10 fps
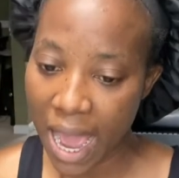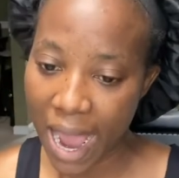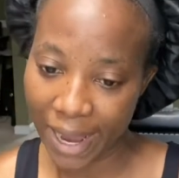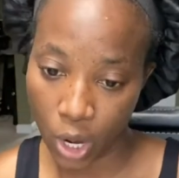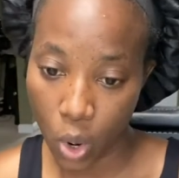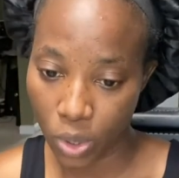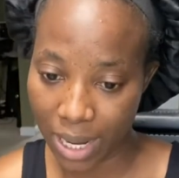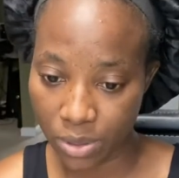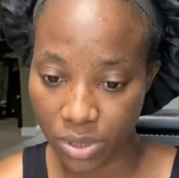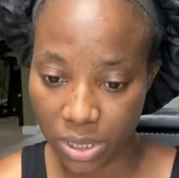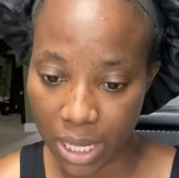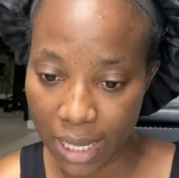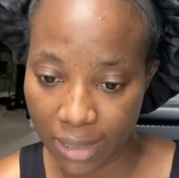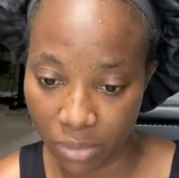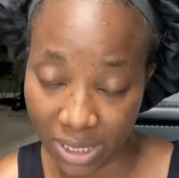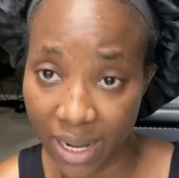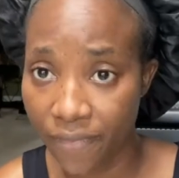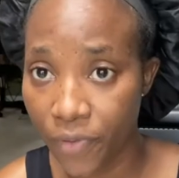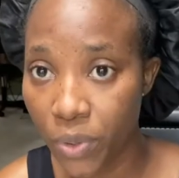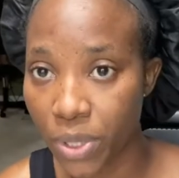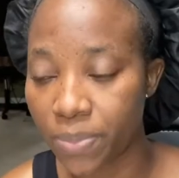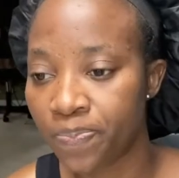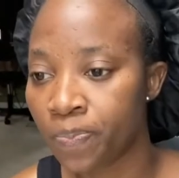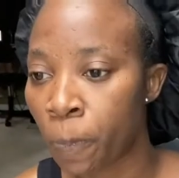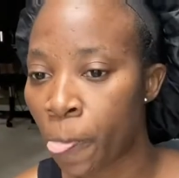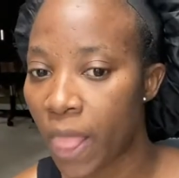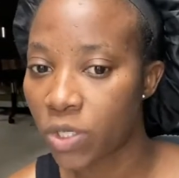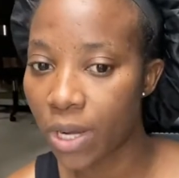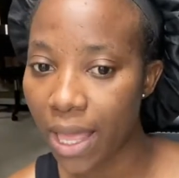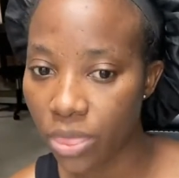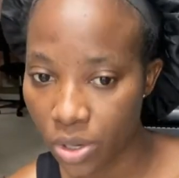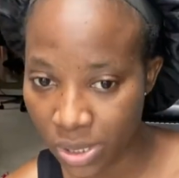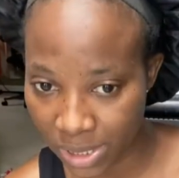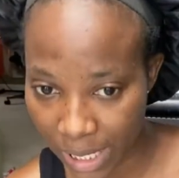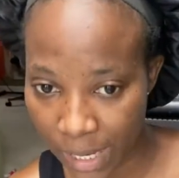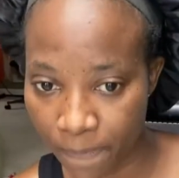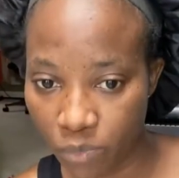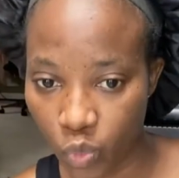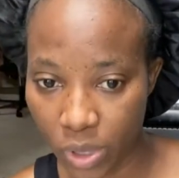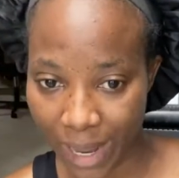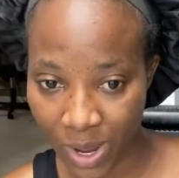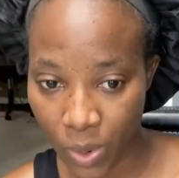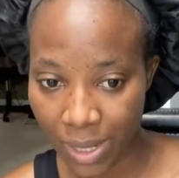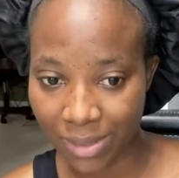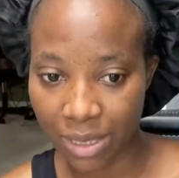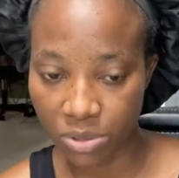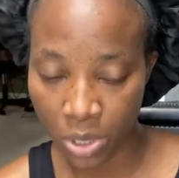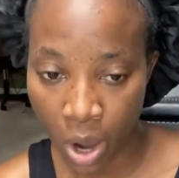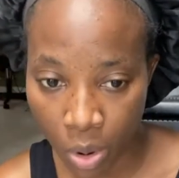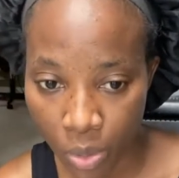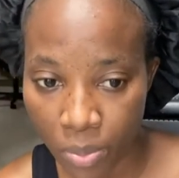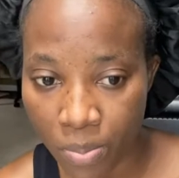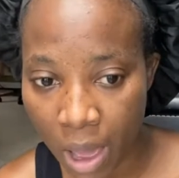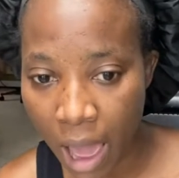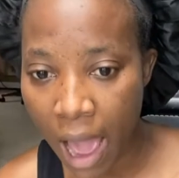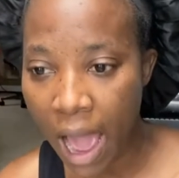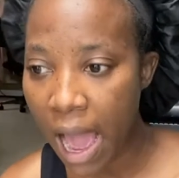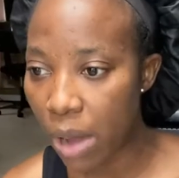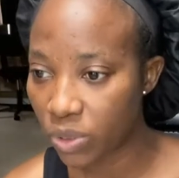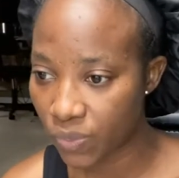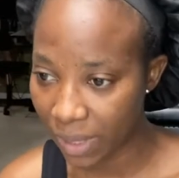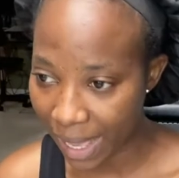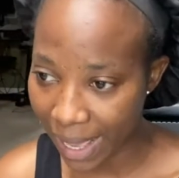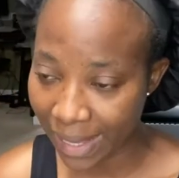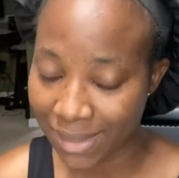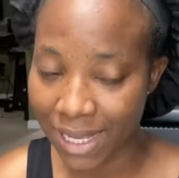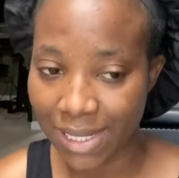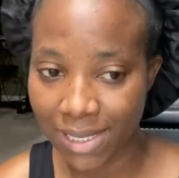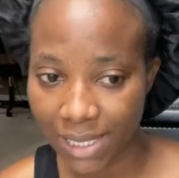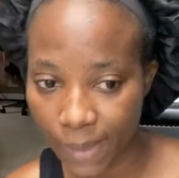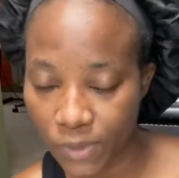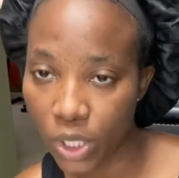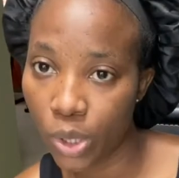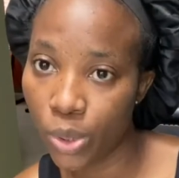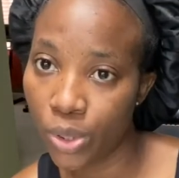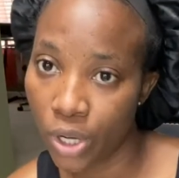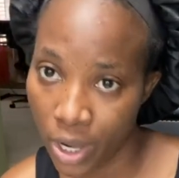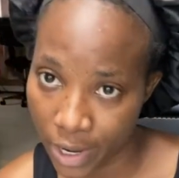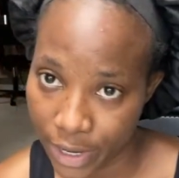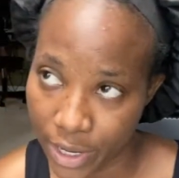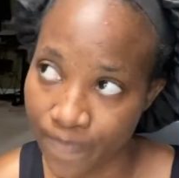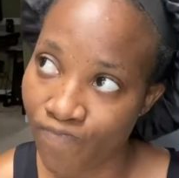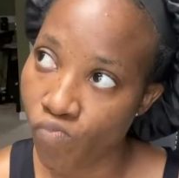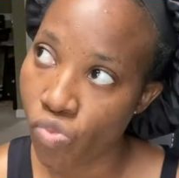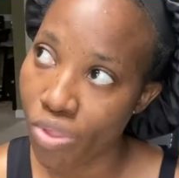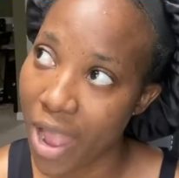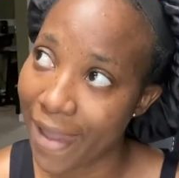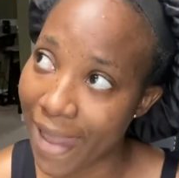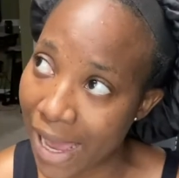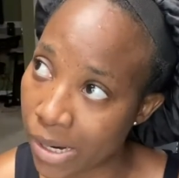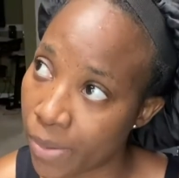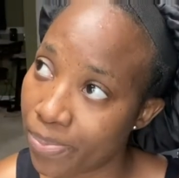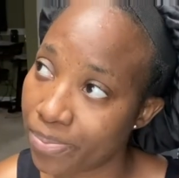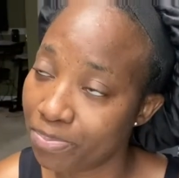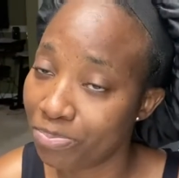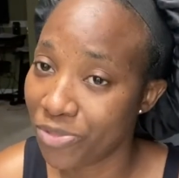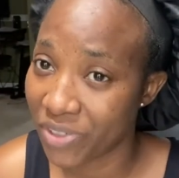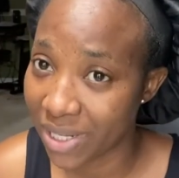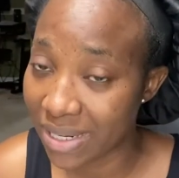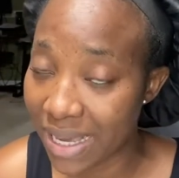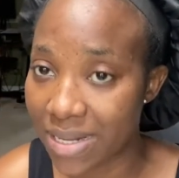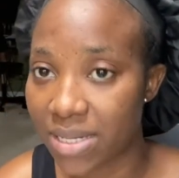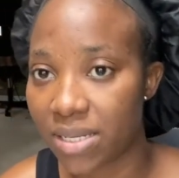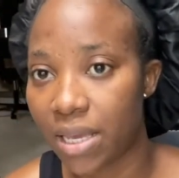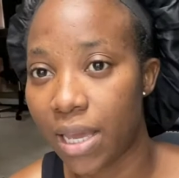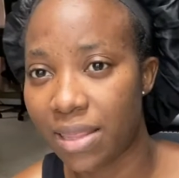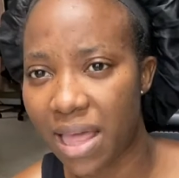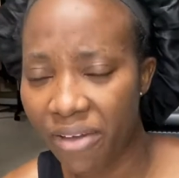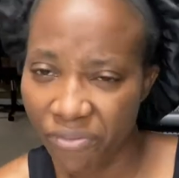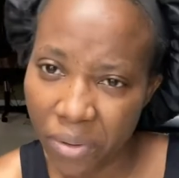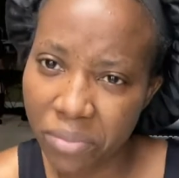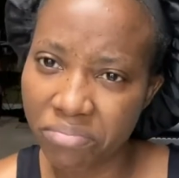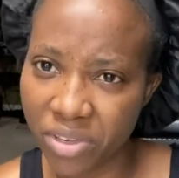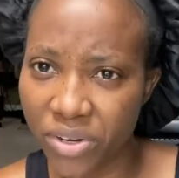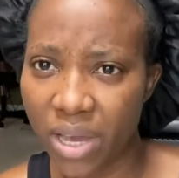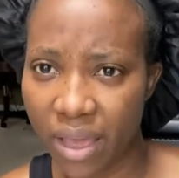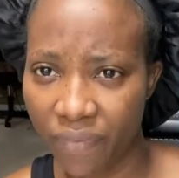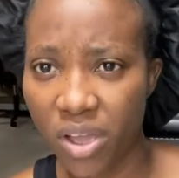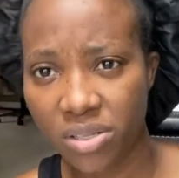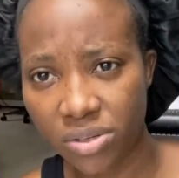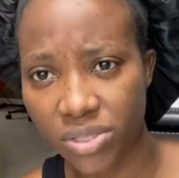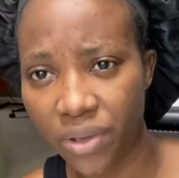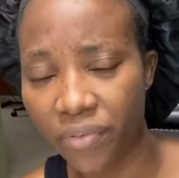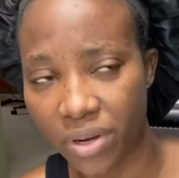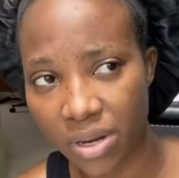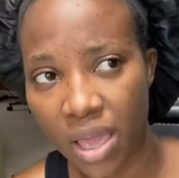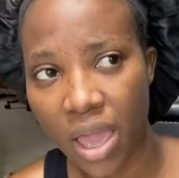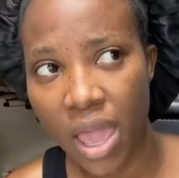I called out, and because I didn't feel good. So that Thursday, when I called out, I was home, I was relaxed, I slept a little longer. I got up really late, and I felt a little different.